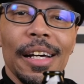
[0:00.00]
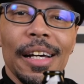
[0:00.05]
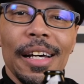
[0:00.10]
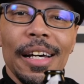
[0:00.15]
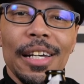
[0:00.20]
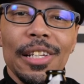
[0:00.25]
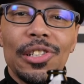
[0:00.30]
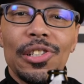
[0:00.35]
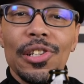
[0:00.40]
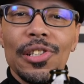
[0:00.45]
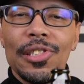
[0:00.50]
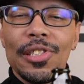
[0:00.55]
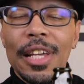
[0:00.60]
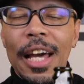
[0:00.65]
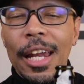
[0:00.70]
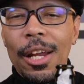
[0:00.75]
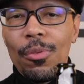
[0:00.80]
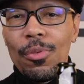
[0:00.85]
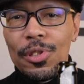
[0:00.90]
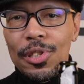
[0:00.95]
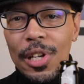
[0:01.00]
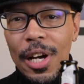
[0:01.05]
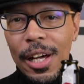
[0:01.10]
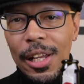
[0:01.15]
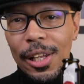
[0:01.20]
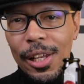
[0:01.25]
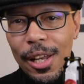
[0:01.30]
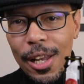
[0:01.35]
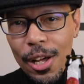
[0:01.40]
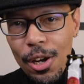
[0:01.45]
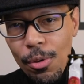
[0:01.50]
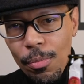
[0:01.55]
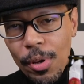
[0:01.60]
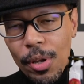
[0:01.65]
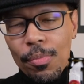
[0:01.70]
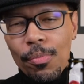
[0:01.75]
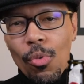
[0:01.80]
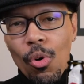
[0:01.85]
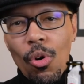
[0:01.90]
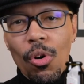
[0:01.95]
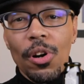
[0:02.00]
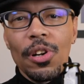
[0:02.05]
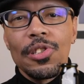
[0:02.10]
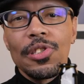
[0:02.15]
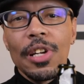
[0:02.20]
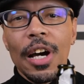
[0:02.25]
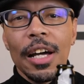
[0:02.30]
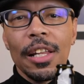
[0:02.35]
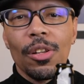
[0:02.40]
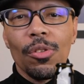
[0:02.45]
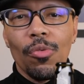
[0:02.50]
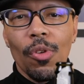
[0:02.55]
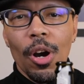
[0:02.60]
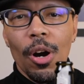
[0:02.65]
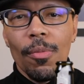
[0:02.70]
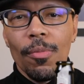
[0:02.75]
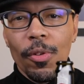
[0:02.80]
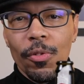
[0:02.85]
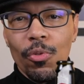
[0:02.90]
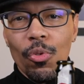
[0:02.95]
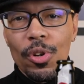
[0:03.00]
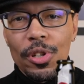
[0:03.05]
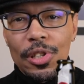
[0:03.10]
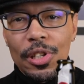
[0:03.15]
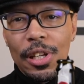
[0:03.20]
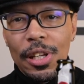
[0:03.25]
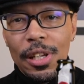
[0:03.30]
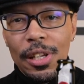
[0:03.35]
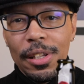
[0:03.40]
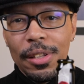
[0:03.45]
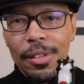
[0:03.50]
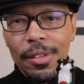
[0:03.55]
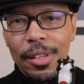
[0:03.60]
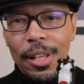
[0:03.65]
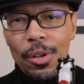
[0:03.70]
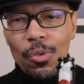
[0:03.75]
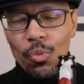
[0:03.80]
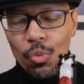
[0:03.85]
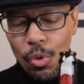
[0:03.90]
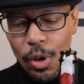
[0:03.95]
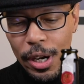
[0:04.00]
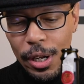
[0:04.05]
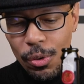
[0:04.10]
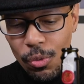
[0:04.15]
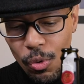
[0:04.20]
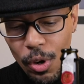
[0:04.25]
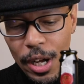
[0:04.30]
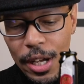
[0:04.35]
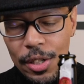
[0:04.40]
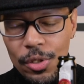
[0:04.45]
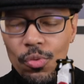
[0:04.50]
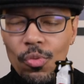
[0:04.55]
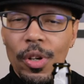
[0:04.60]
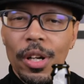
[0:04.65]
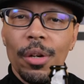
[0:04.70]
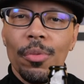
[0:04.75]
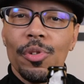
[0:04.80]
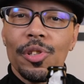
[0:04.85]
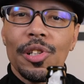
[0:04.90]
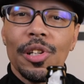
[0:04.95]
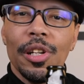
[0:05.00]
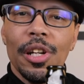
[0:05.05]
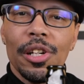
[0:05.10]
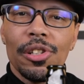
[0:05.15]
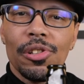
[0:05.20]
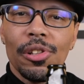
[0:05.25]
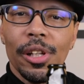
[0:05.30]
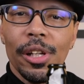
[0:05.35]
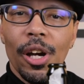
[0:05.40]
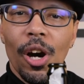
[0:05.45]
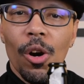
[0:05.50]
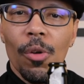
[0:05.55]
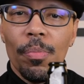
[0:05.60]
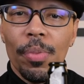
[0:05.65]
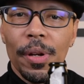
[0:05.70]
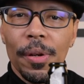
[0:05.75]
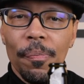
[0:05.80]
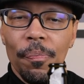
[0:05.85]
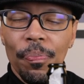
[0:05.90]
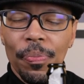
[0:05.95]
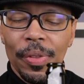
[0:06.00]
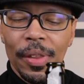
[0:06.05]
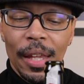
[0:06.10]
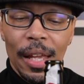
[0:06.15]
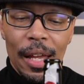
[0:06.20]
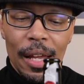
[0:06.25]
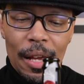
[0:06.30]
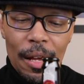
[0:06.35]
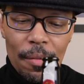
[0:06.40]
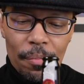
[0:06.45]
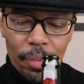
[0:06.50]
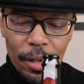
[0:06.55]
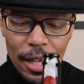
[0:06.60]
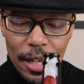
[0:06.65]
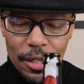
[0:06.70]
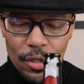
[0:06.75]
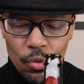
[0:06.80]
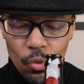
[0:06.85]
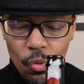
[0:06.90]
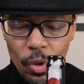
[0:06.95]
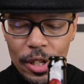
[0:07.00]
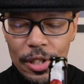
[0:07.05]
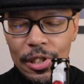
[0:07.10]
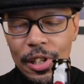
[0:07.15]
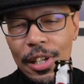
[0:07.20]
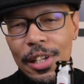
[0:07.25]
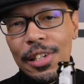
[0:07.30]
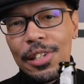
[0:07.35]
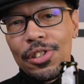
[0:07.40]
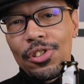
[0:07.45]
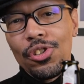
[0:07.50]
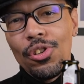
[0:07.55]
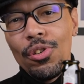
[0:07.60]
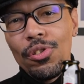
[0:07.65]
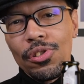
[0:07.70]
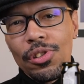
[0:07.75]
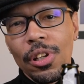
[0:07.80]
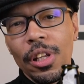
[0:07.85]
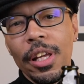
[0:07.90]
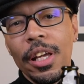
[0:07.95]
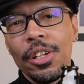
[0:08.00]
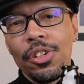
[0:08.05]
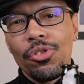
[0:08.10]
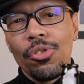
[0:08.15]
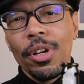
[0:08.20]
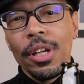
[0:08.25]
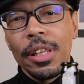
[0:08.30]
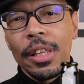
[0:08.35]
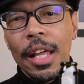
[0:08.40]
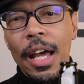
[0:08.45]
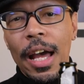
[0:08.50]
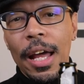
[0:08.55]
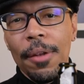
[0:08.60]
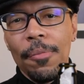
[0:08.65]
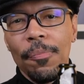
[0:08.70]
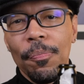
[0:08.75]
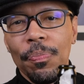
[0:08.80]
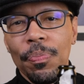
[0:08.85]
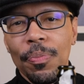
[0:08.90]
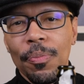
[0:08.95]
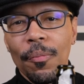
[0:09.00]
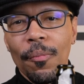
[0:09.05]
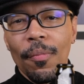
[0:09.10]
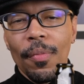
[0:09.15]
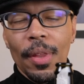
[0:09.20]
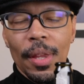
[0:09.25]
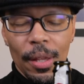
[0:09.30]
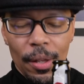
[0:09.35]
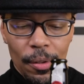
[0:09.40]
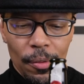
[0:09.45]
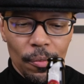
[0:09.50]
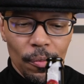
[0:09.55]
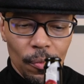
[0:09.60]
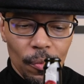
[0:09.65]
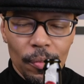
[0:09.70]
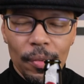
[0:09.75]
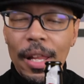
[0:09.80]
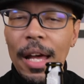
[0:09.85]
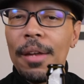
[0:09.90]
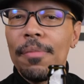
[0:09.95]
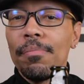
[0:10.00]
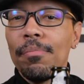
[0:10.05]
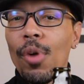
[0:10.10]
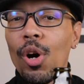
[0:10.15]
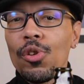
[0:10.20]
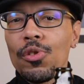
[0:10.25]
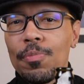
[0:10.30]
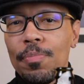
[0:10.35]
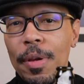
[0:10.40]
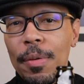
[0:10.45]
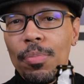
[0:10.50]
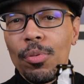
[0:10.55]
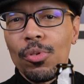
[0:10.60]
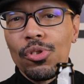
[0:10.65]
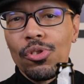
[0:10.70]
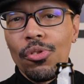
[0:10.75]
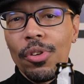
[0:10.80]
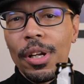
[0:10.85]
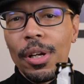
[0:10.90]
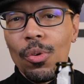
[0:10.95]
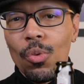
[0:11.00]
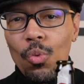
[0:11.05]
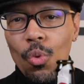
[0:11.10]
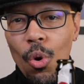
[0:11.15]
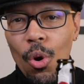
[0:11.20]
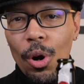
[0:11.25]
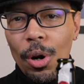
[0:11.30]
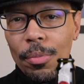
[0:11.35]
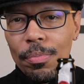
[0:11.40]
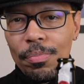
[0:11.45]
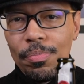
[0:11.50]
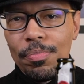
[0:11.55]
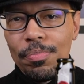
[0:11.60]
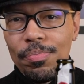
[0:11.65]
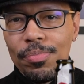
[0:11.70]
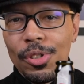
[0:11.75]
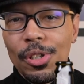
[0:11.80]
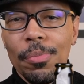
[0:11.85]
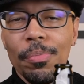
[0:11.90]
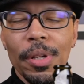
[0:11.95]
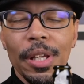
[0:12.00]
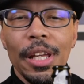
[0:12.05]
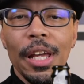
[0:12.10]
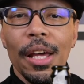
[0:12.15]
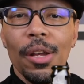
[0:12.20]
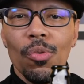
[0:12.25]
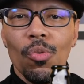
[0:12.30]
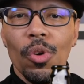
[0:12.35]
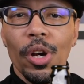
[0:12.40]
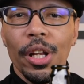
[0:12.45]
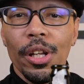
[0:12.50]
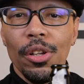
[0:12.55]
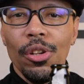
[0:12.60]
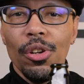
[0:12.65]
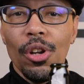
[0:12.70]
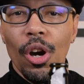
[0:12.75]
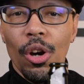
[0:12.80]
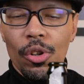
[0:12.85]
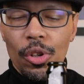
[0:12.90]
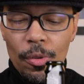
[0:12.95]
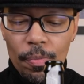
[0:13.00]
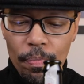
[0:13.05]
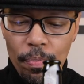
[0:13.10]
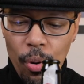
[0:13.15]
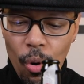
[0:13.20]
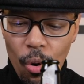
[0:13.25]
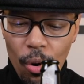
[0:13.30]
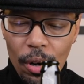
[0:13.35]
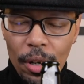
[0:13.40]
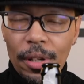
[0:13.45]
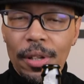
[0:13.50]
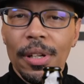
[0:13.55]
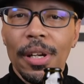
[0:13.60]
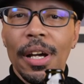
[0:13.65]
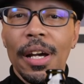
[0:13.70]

It's just that it was a little bit more inside the realm of whiskey than what it was when it was initially open. Because whiskey is usually a drink that most people drink warm to begin with. You know, you pour it